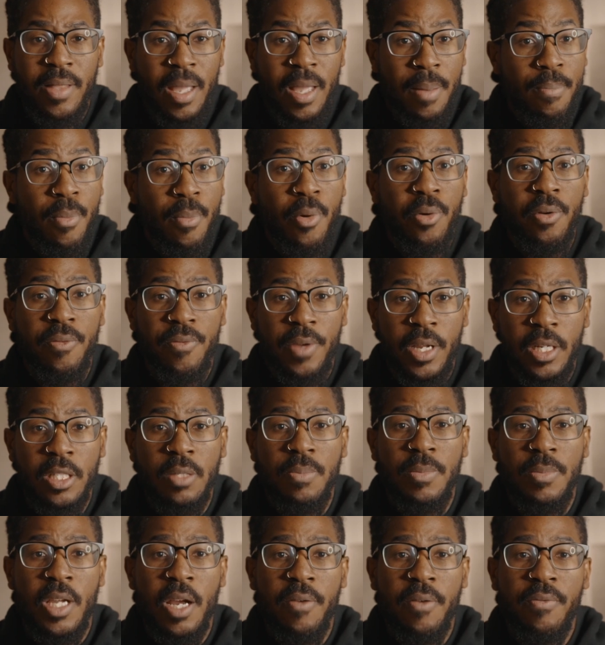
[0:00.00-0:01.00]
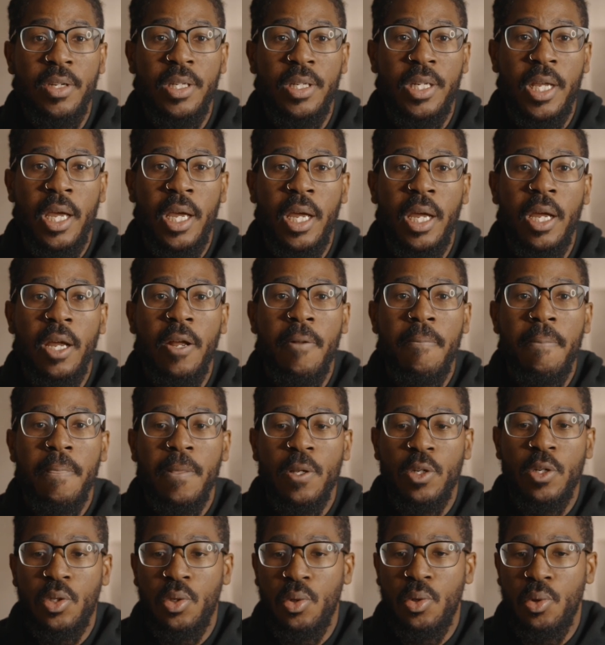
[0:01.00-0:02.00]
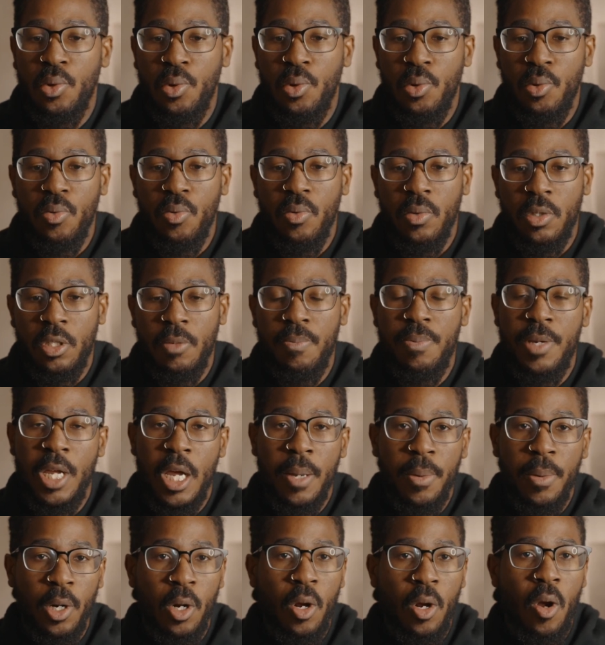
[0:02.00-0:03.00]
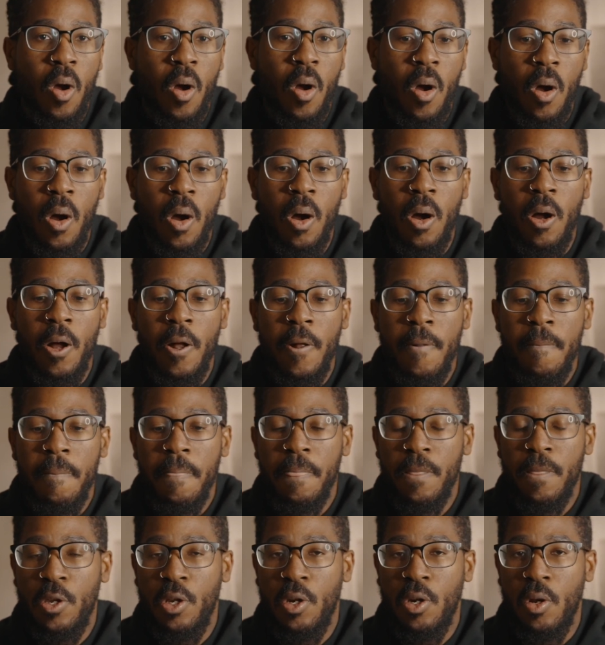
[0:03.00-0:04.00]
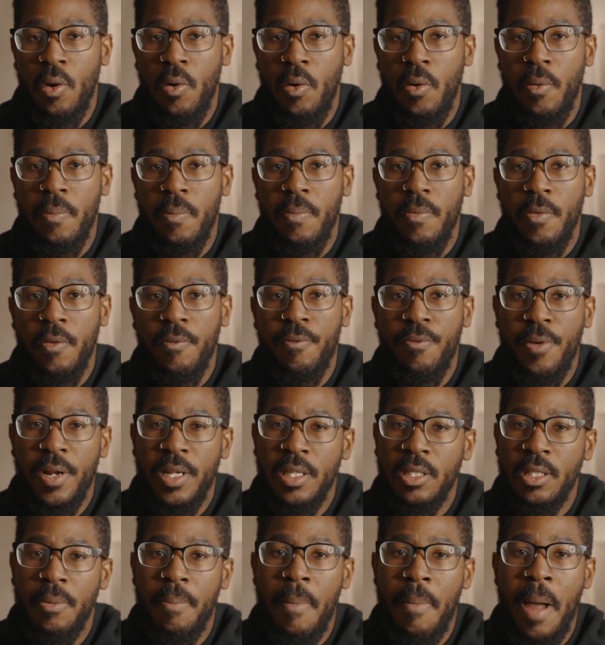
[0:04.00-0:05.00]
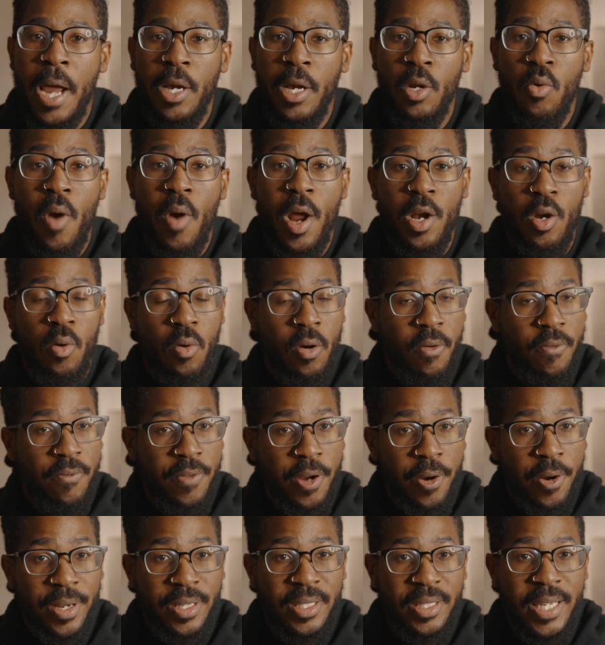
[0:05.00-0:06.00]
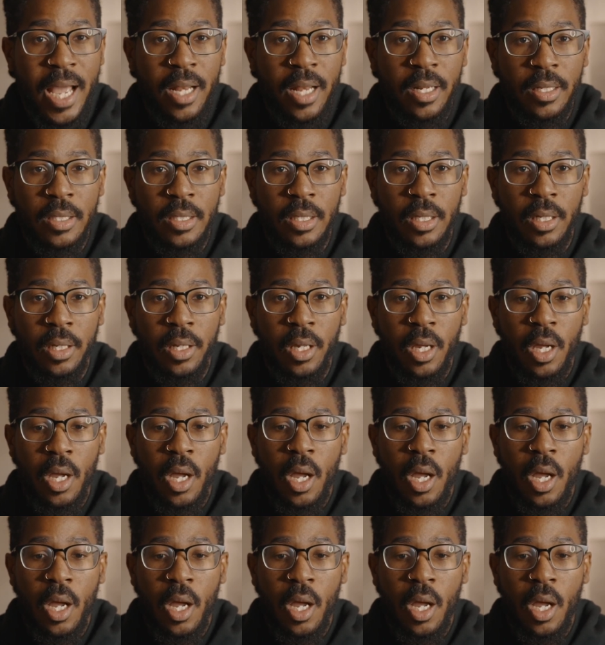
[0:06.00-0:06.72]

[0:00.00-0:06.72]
that motivates me every day to be able to call, you know, friends of mine who I know are very talented,